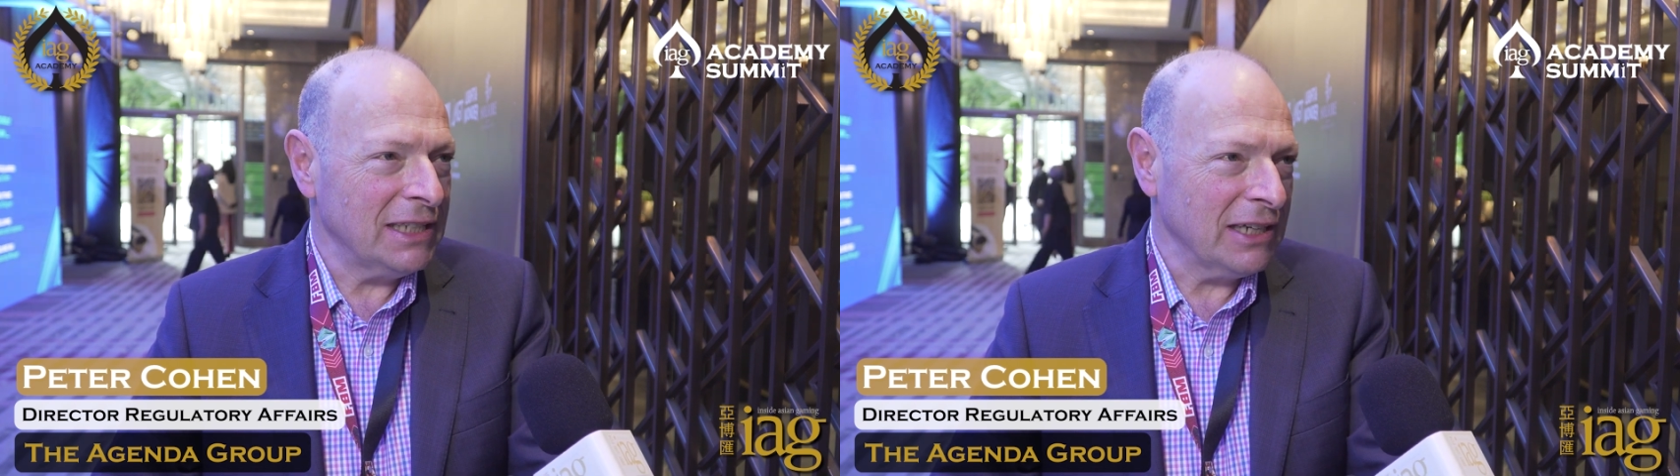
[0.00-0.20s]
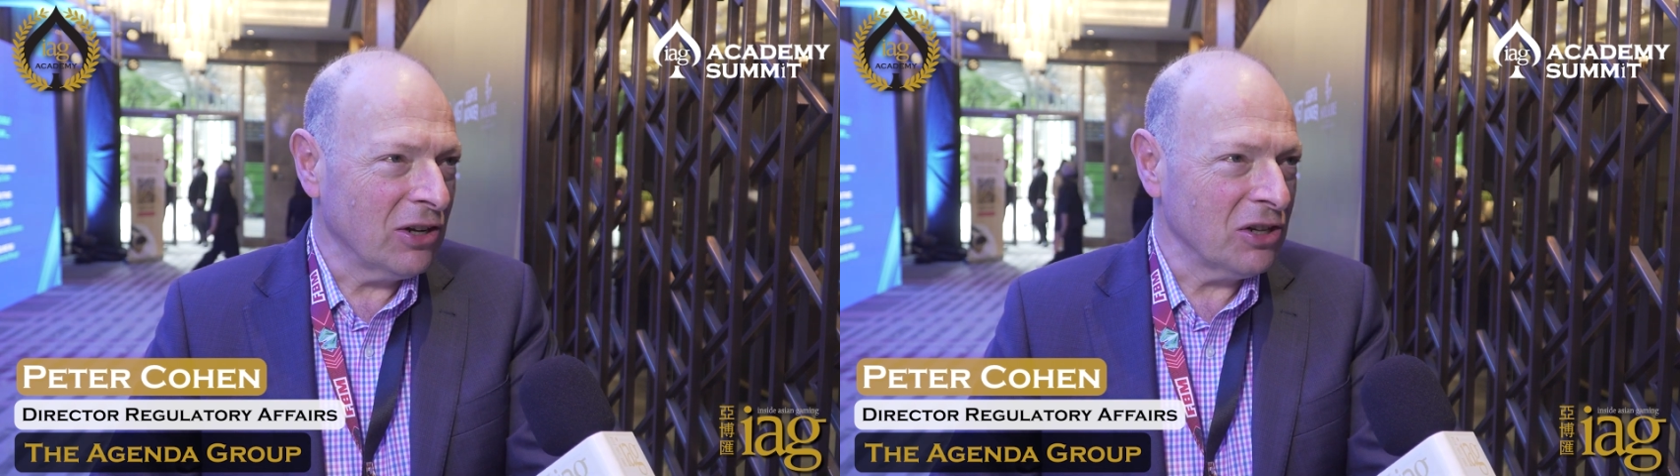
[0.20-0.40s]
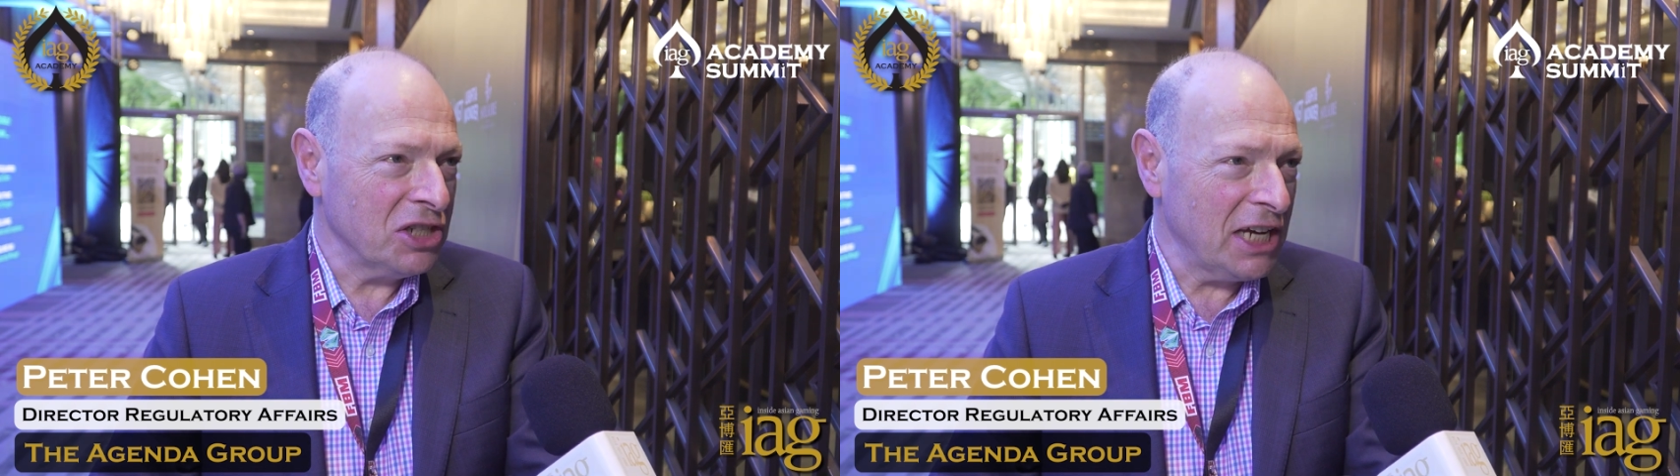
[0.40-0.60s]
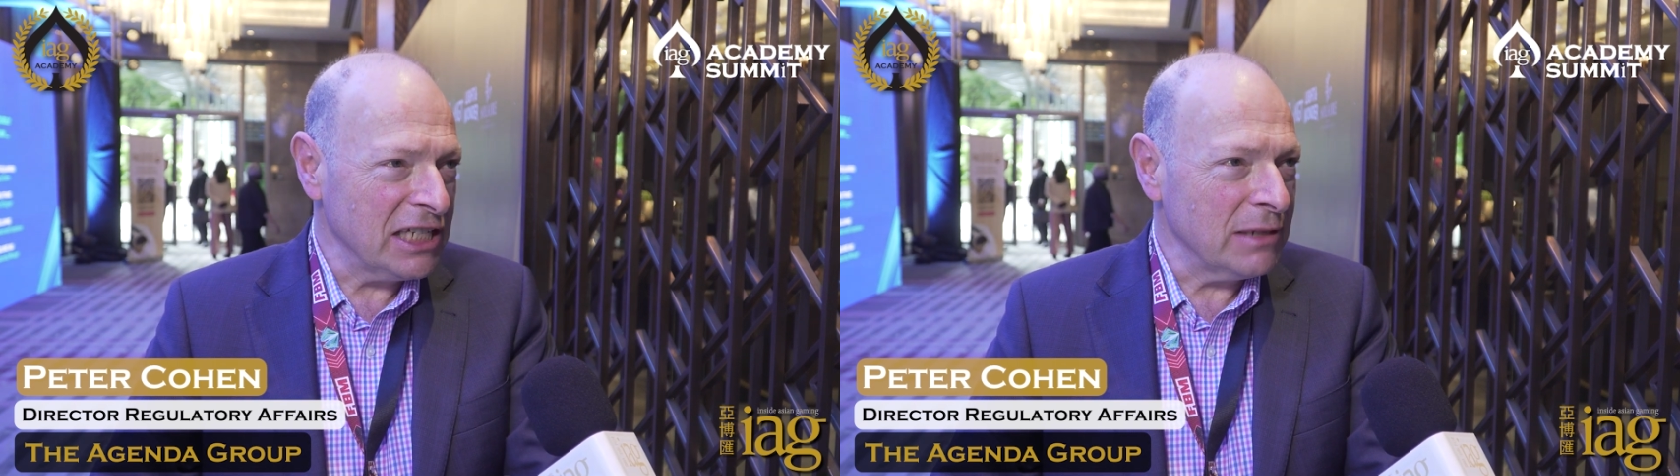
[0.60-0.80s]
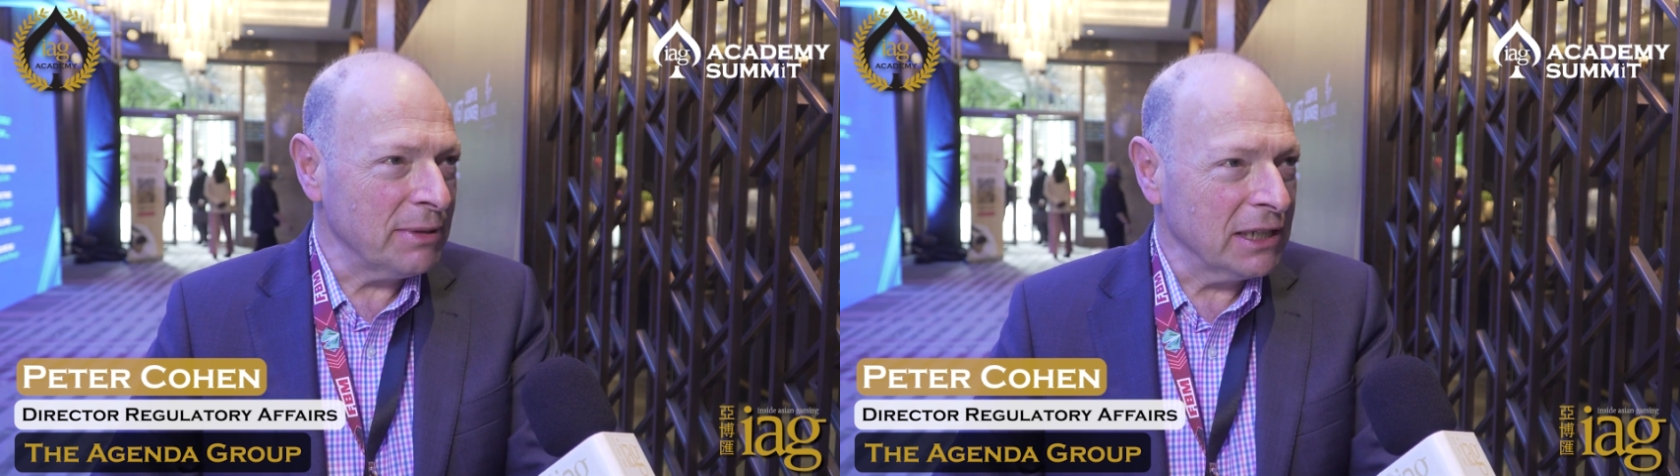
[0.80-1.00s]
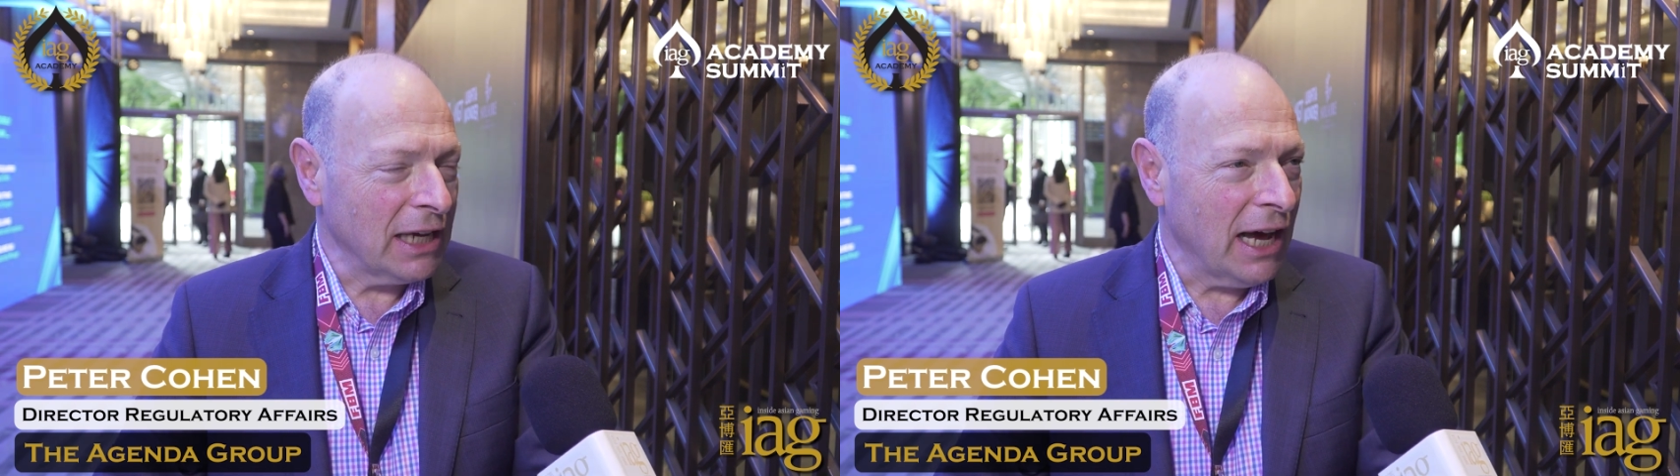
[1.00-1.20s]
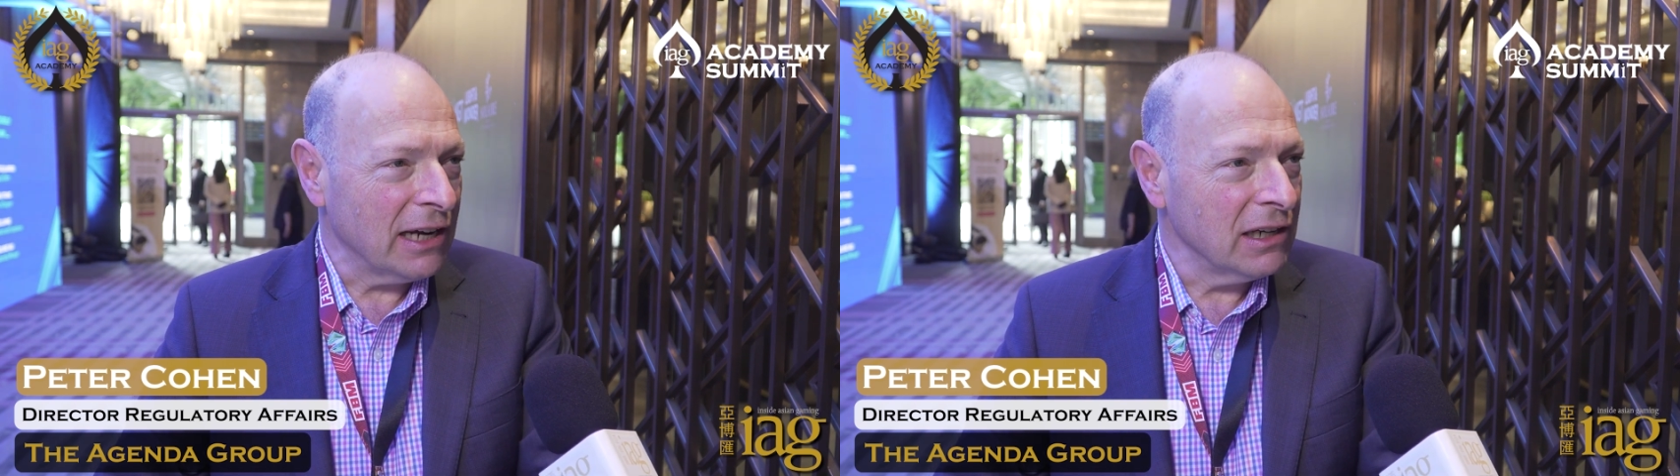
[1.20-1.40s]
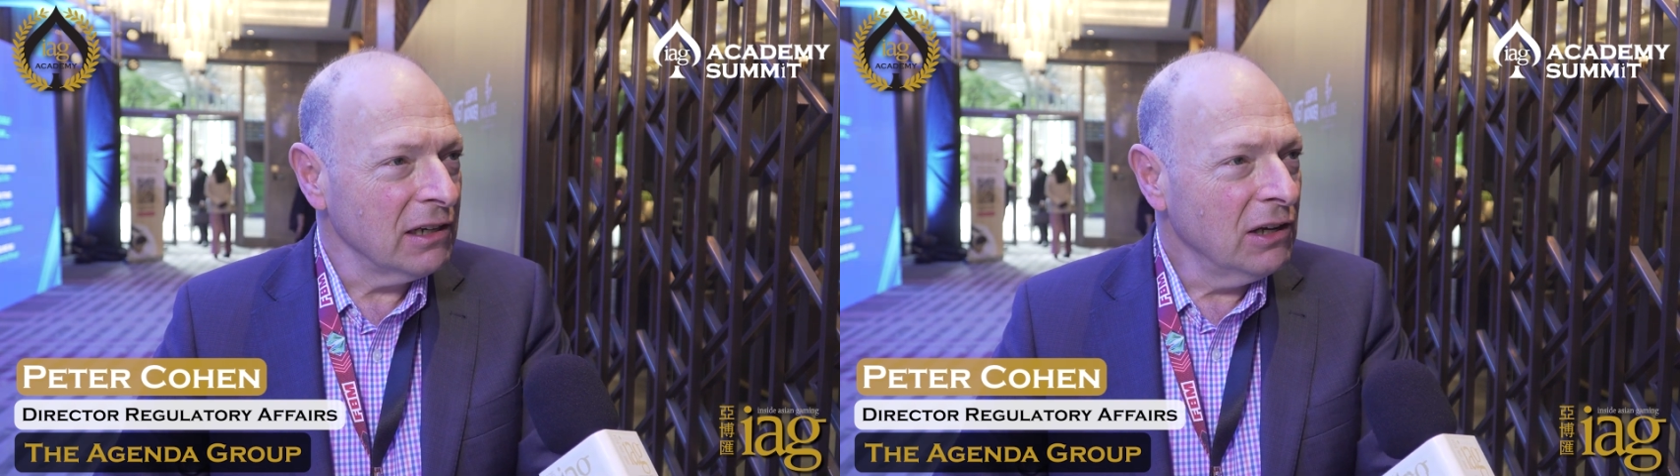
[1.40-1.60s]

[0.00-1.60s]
technology has to be a carded